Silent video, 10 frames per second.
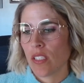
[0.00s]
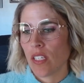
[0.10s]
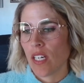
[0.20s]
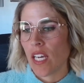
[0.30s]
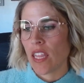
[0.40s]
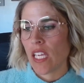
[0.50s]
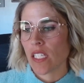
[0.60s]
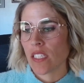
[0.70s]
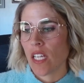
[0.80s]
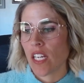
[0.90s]
I think a
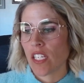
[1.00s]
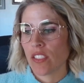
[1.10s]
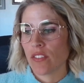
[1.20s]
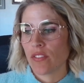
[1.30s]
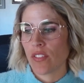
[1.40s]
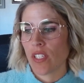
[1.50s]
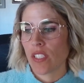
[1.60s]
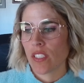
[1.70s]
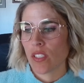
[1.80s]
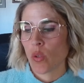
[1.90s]
lot of
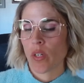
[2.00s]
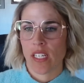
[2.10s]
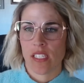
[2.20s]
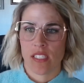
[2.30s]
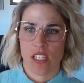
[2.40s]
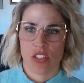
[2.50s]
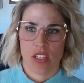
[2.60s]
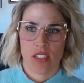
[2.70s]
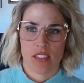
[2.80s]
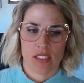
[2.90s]

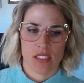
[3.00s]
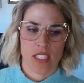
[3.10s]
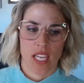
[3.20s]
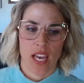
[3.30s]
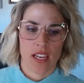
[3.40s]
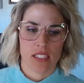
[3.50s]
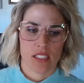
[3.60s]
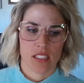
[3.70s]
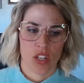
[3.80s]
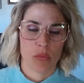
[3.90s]
organizations
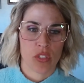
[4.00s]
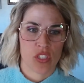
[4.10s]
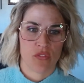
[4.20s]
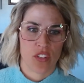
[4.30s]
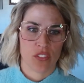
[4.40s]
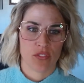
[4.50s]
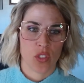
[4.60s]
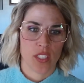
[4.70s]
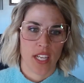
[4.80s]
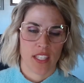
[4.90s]
get almost
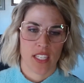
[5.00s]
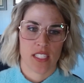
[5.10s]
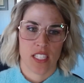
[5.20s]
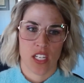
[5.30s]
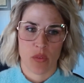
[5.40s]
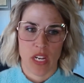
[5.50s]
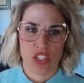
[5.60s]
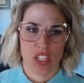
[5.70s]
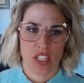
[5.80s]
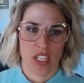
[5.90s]
fearful at the
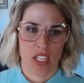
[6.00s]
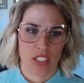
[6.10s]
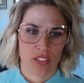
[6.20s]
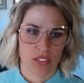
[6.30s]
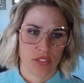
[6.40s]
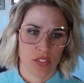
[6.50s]
consideration of